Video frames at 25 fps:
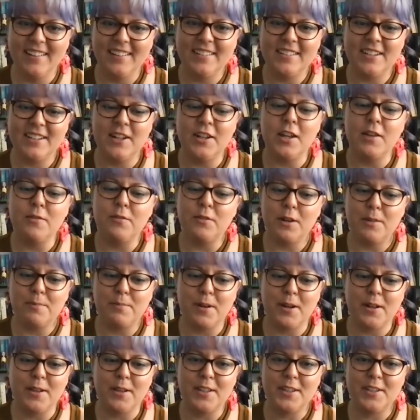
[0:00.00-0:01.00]
never
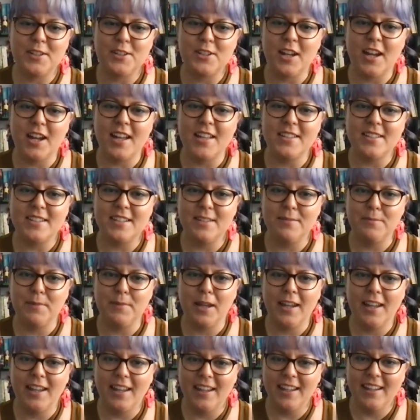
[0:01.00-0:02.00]
apologize to
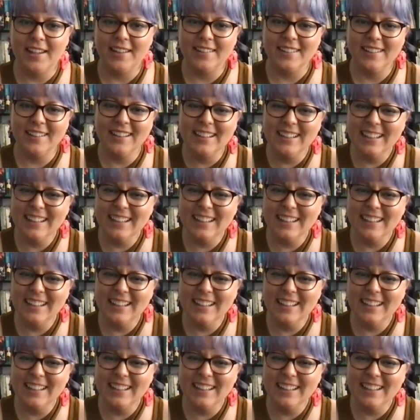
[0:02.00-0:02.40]
me.